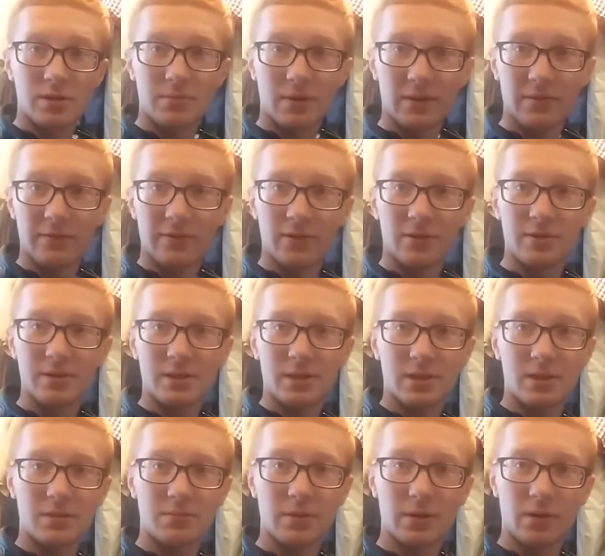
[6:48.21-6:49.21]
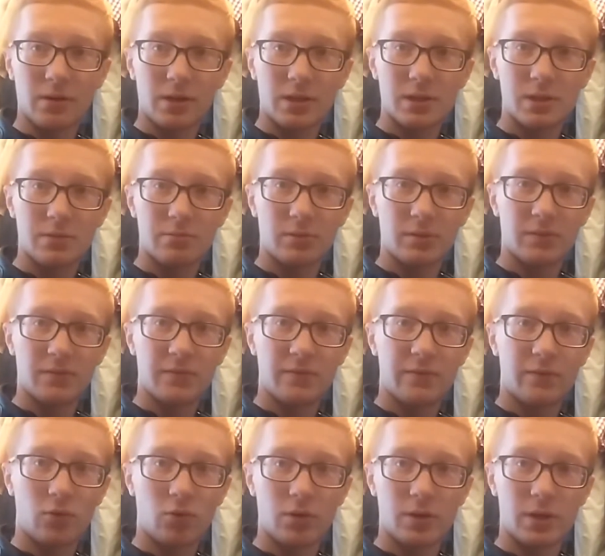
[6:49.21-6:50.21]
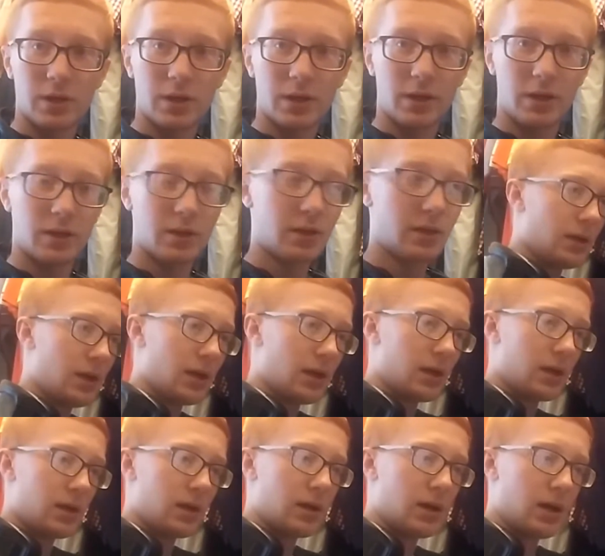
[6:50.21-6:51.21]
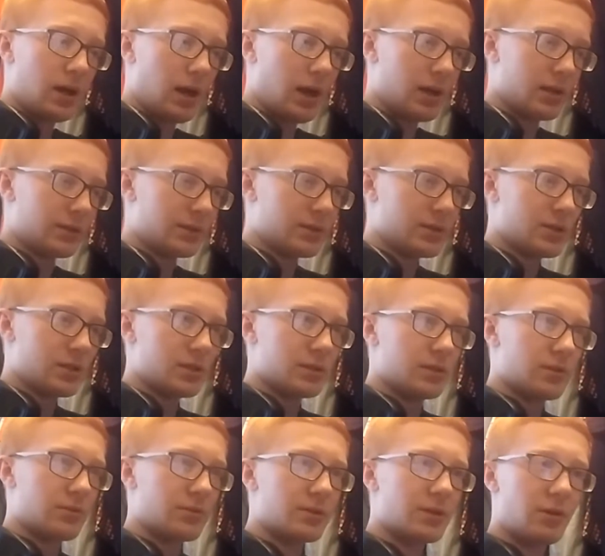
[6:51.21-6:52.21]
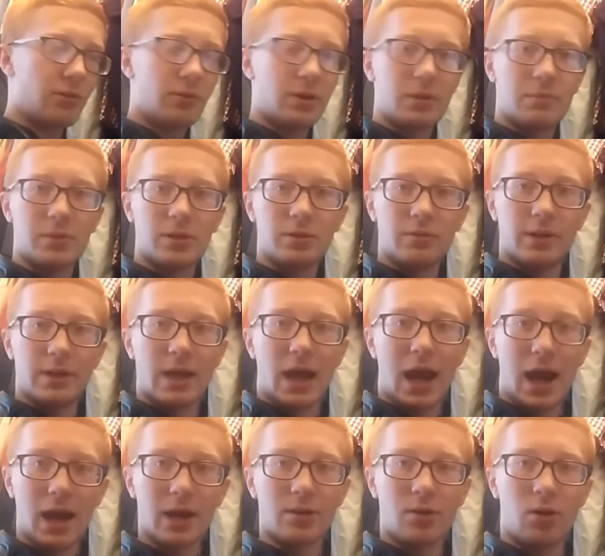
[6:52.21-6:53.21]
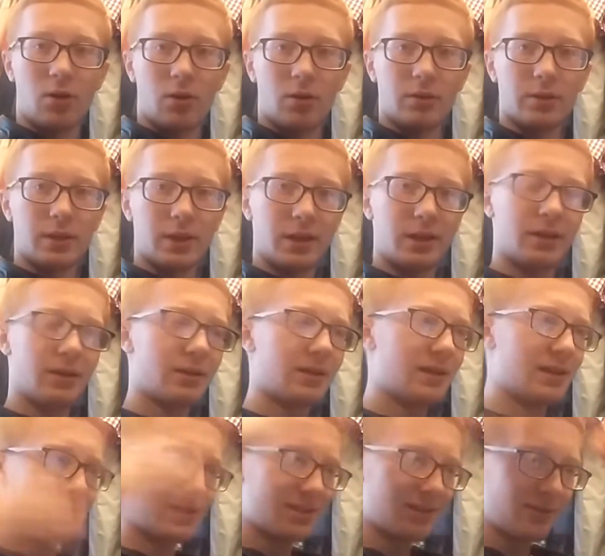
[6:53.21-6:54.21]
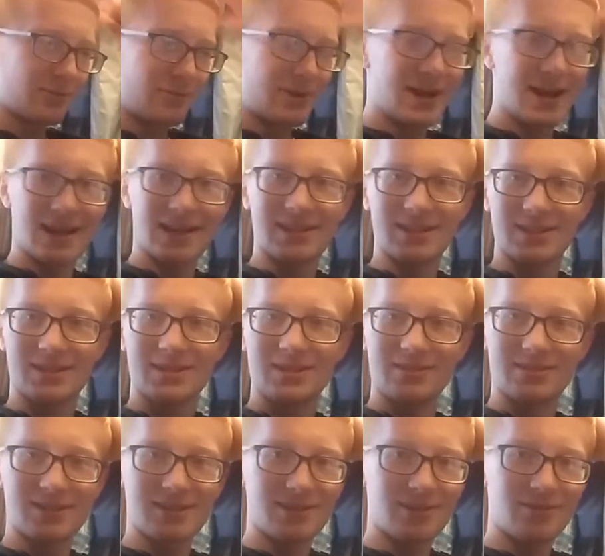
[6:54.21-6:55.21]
That was my first experience with Fortnite. Yeah, I legit don't know what I'm doing at all. Like, is there a way I can just do